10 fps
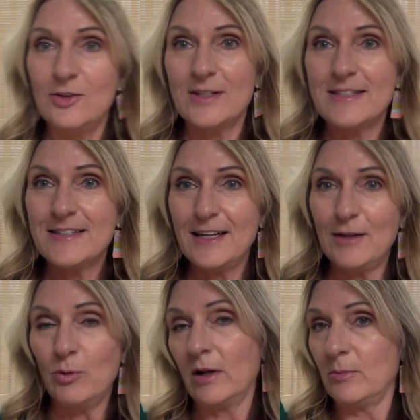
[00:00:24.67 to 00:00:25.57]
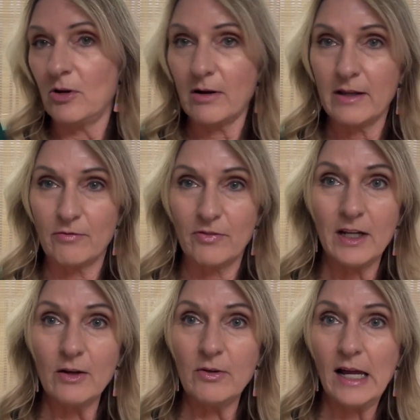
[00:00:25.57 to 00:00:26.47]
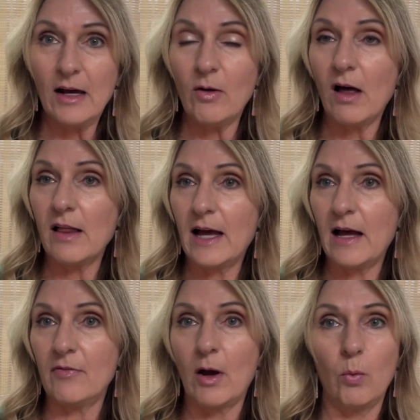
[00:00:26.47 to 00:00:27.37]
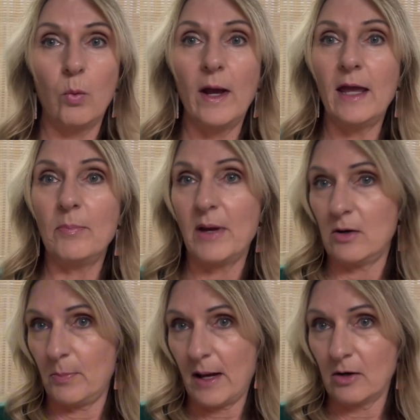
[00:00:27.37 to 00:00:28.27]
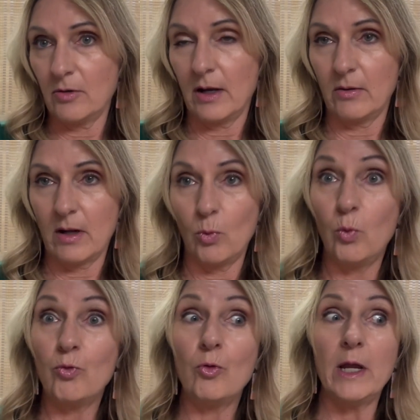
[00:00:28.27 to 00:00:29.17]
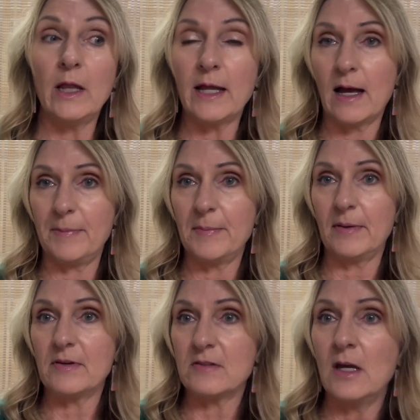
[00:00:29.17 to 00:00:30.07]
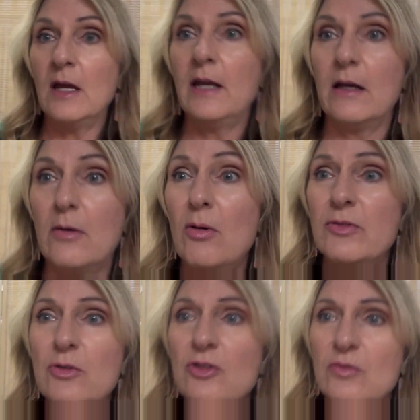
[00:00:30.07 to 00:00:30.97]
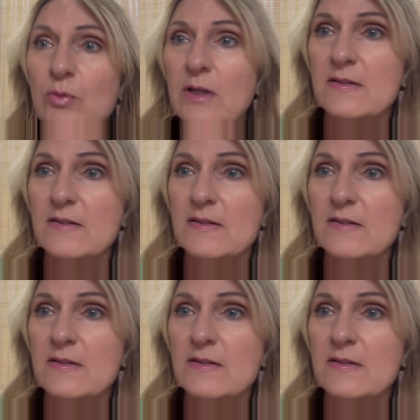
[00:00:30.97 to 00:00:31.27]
you can see when I'm talking in video now, I'll have a way better background. I'm really happy about this. It also just really